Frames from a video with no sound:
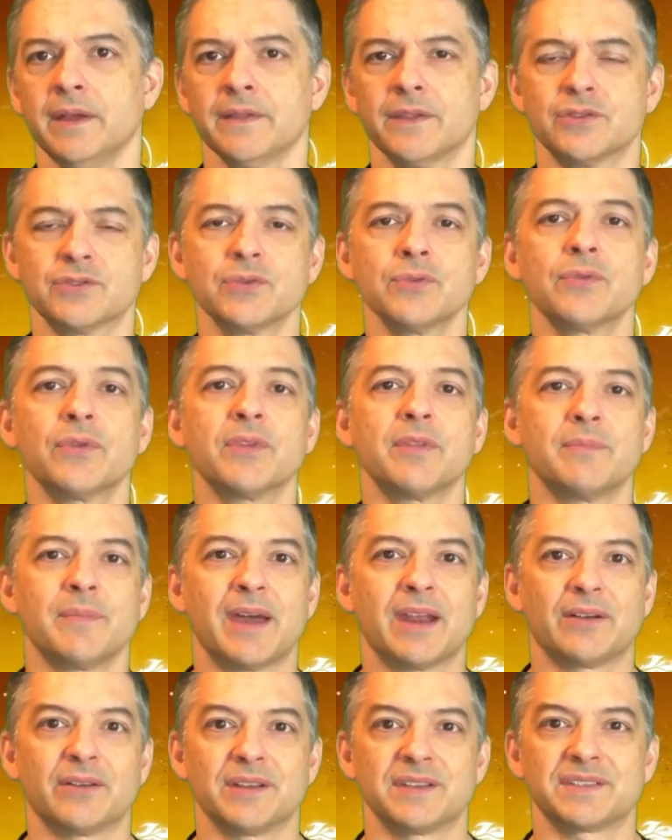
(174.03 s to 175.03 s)
The truth of the
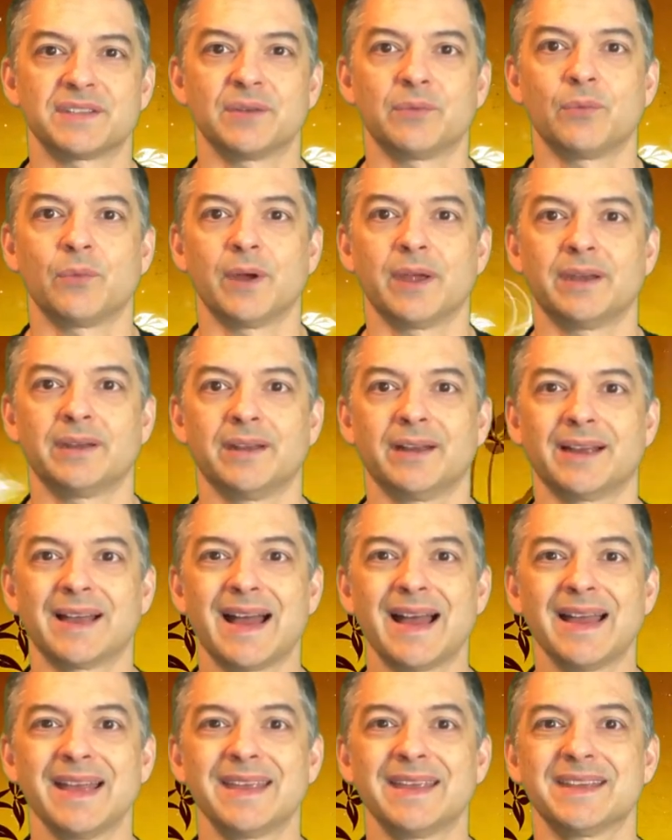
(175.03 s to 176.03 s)
matter is that when a
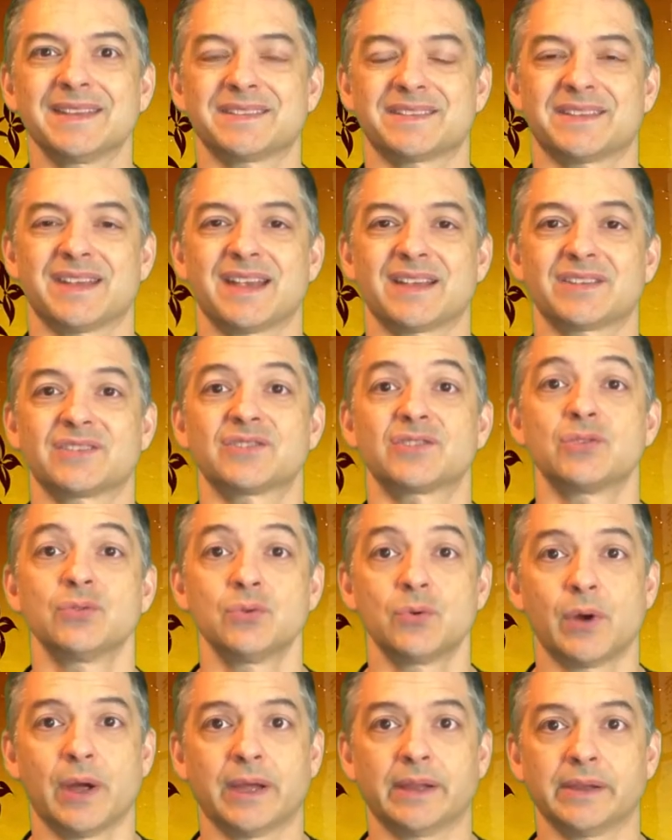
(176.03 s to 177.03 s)
guy gets sex
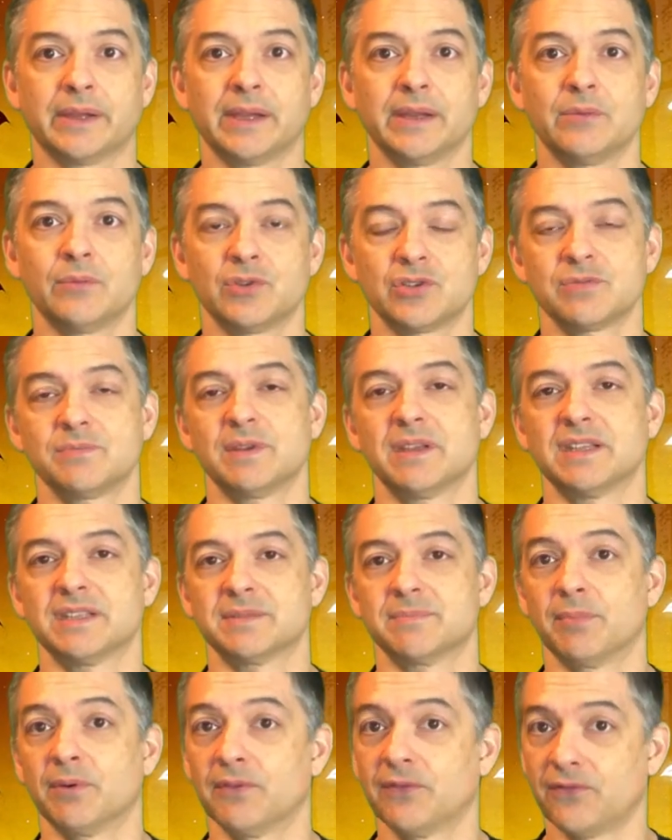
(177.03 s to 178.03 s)
too quickly, which
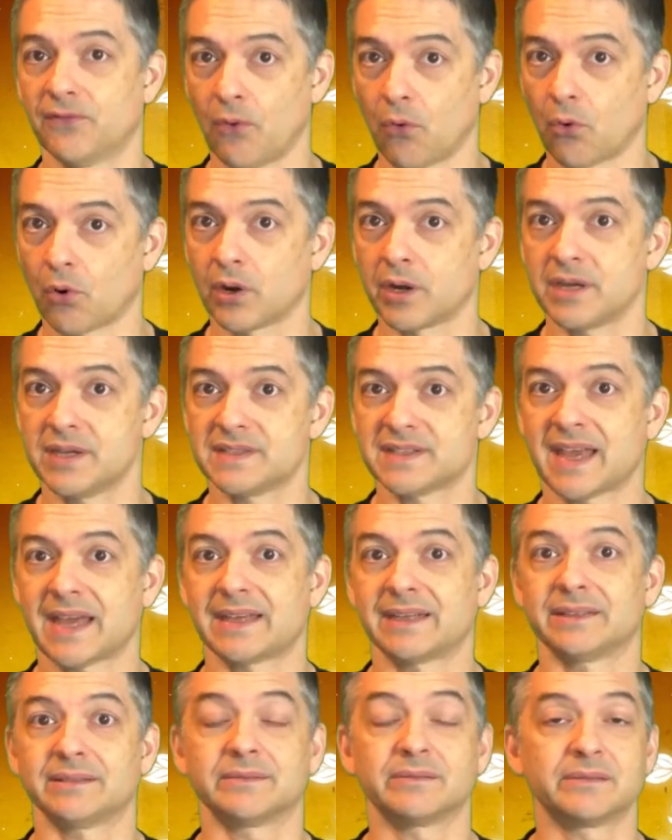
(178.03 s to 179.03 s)
means before he's
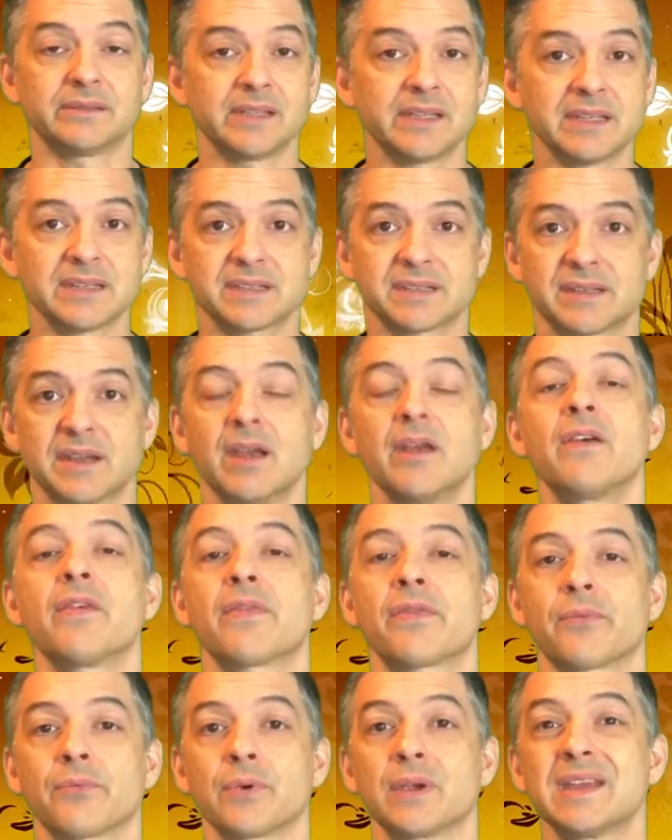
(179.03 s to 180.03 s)
had at least
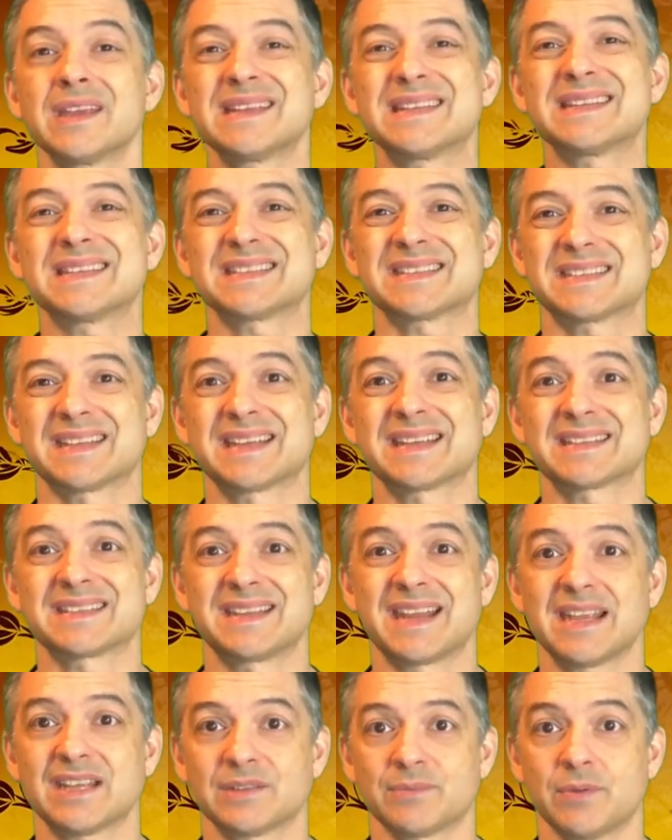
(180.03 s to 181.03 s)
3 to 6
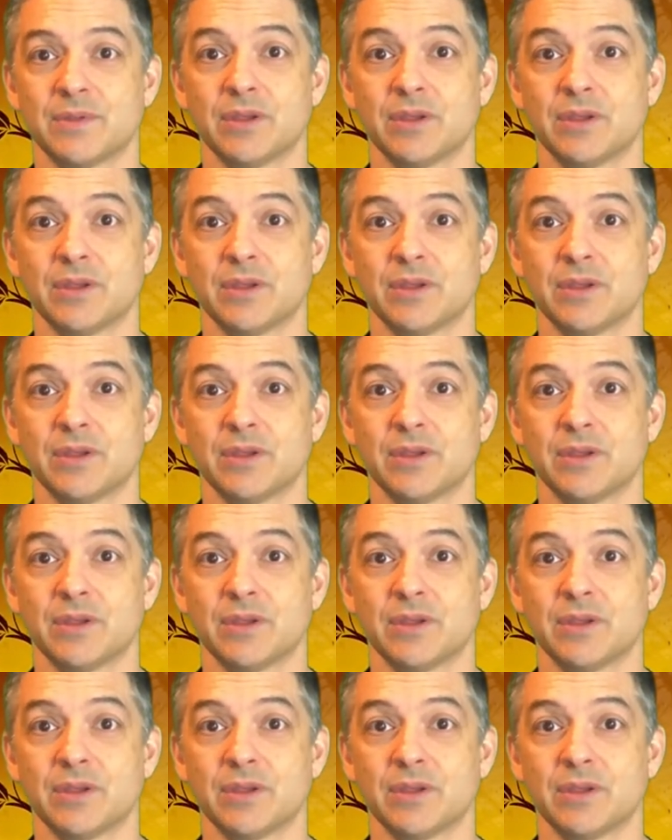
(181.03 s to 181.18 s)
dates with